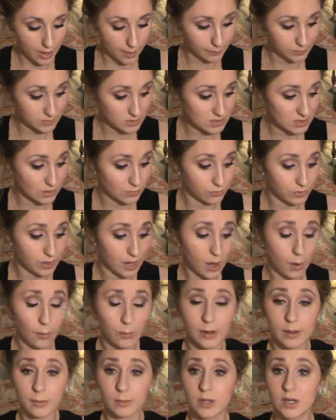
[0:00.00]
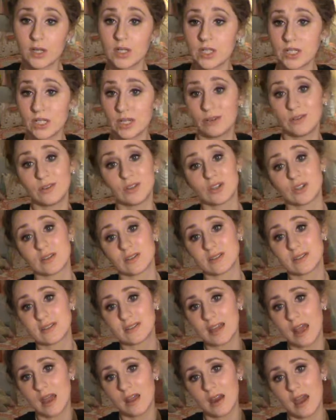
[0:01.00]
So now what I'm going to do is just
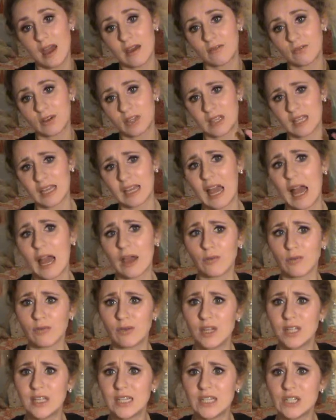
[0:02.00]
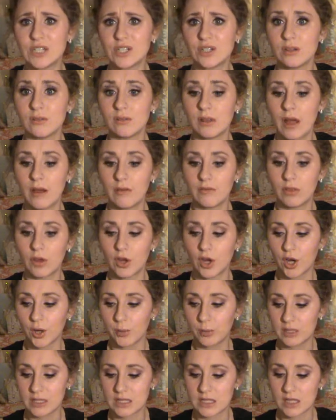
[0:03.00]
set everything. I really do love the
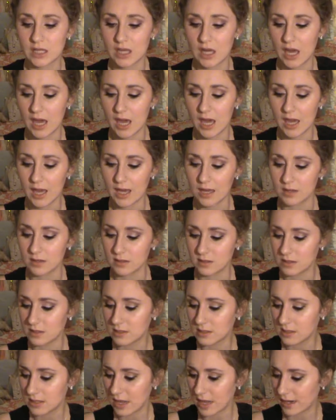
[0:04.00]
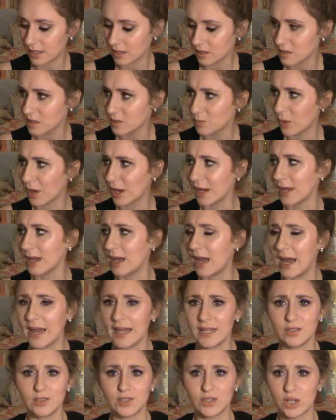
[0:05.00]
Urban Decay setting spray.
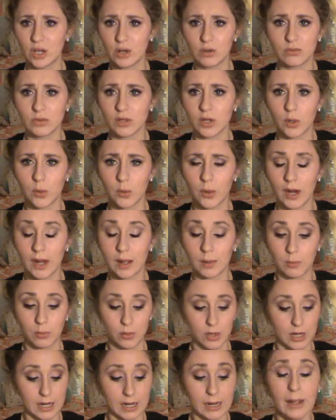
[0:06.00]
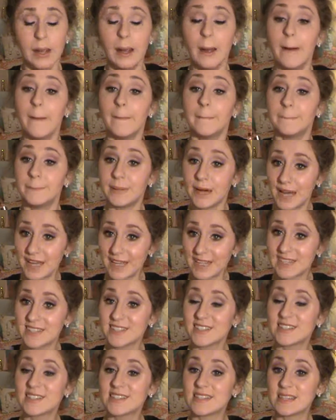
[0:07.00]
I don't know where I put it. But
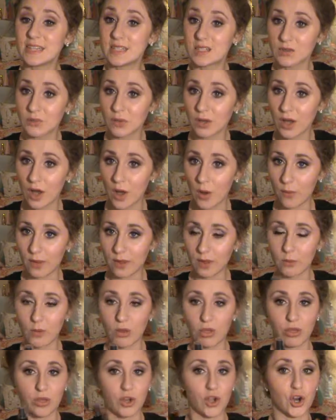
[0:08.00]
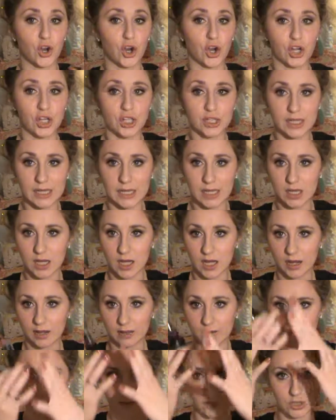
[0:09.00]
since we're going with a girly
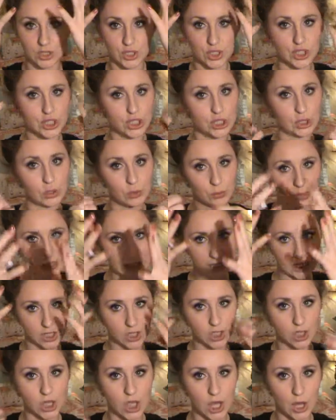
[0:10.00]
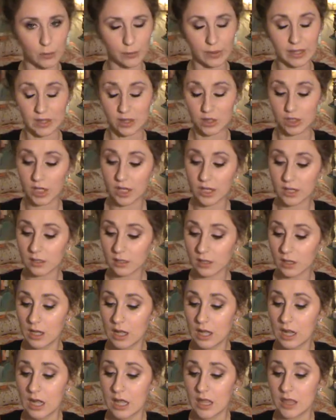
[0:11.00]
kind of dewy, glowy look,
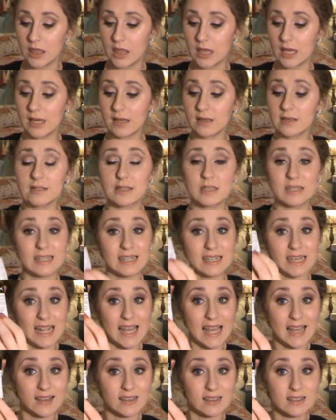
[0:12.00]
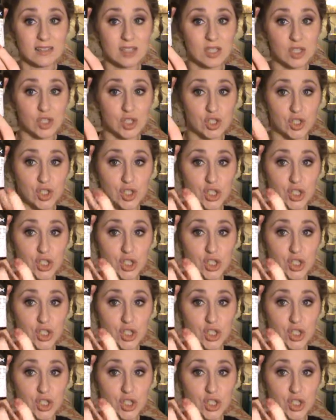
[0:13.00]
this NYX